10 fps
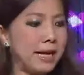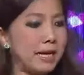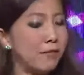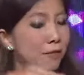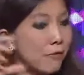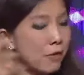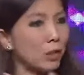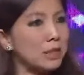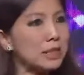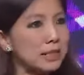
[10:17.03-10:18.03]
And if
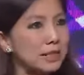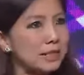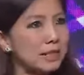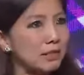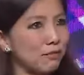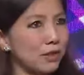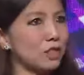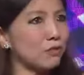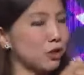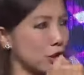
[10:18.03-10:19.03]
everyone is
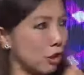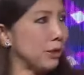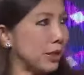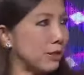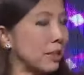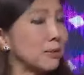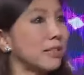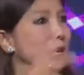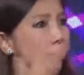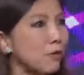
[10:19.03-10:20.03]
incentivized for the common outcomes,
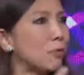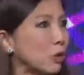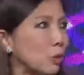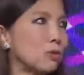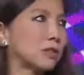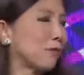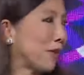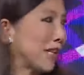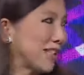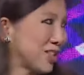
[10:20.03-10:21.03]
and everyone owns the
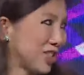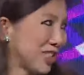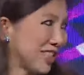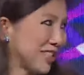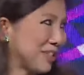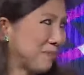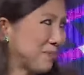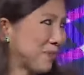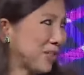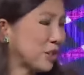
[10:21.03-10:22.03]
failures together,
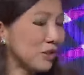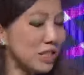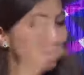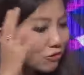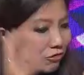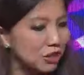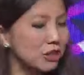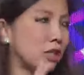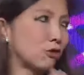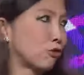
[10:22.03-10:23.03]
right? So that's a real
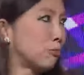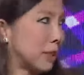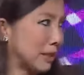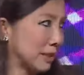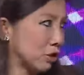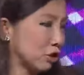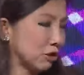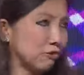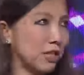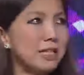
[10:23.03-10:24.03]
cultural mindset
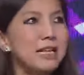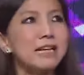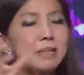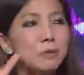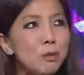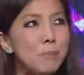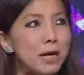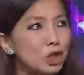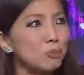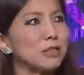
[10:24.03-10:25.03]
shift. Mm-hmm. And then when you
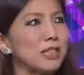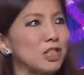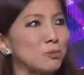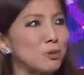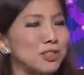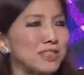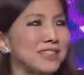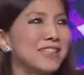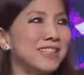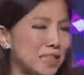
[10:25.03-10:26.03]
manage by dashboards,
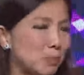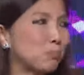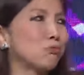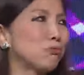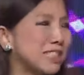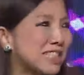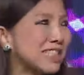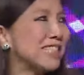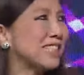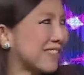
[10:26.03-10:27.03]
it's
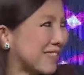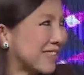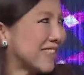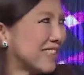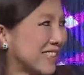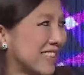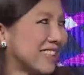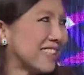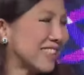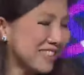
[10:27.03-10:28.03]
pretty instant, and
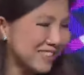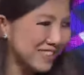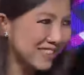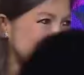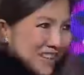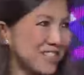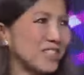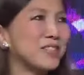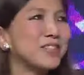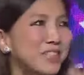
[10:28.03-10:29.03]
the data doesn't lie.
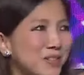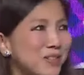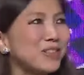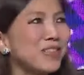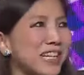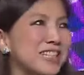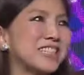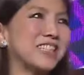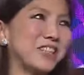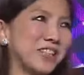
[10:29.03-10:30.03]
So then you, you can
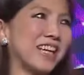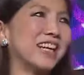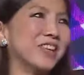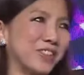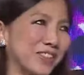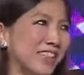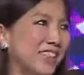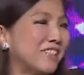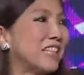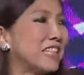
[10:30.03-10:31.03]
say, okay, look,
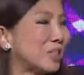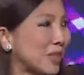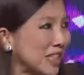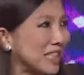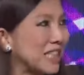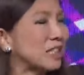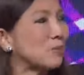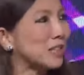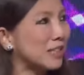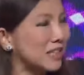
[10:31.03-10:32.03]
right, let's look at the data,
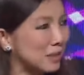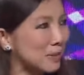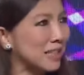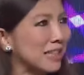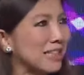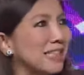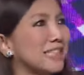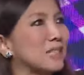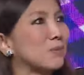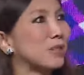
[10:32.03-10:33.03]
what the customer's telling
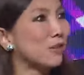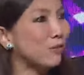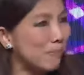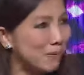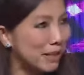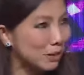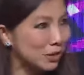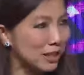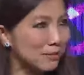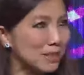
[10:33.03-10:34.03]
us, what the feedback
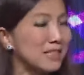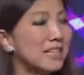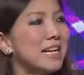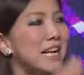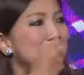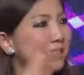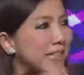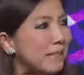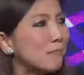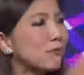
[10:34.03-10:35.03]
loop tells us, and
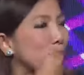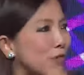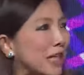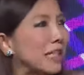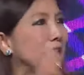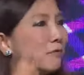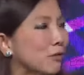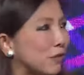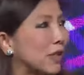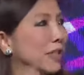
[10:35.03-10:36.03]
keep refining and
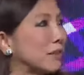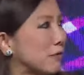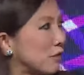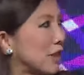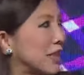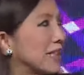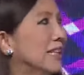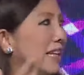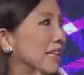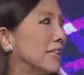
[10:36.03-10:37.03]
refining and refining
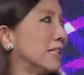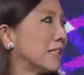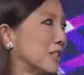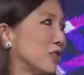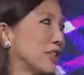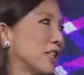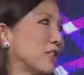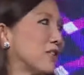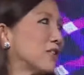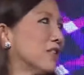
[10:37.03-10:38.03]
and learning as you get
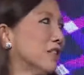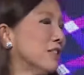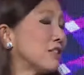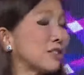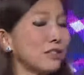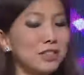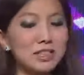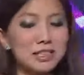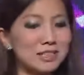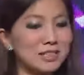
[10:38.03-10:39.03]
along. So
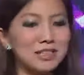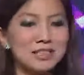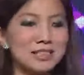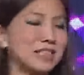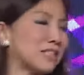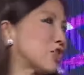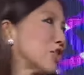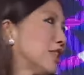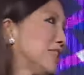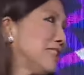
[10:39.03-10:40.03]
it's, it's, it's a
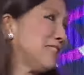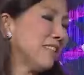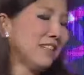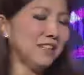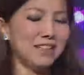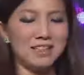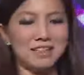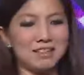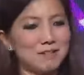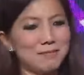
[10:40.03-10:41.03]
journey,
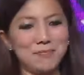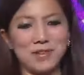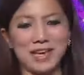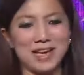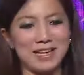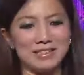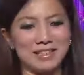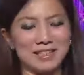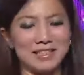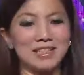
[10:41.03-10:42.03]
um,
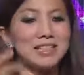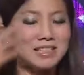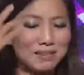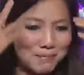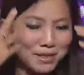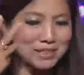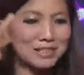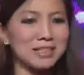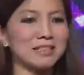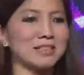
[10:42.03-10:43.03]
and, and it is a
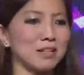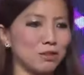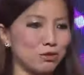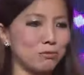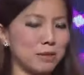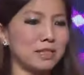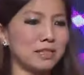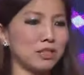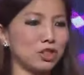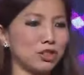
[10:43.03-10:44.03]
mindset, cultural
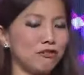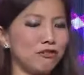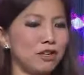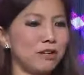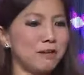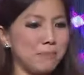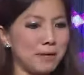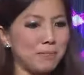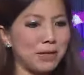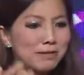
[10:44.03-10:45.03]
mindset shift.
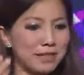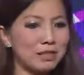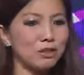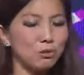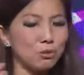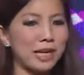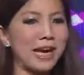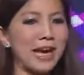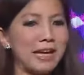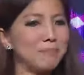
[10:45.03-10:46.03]
But I think you
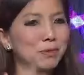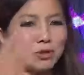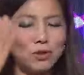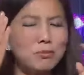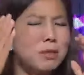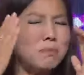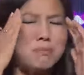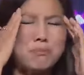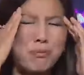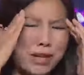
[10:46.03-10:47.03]
can, the human
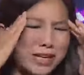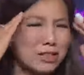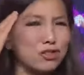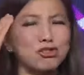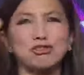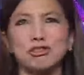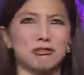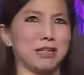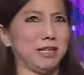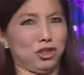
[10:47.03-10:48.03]
brain is
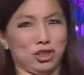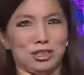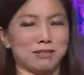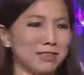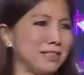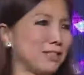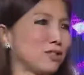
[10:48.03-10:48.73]
so agile, right?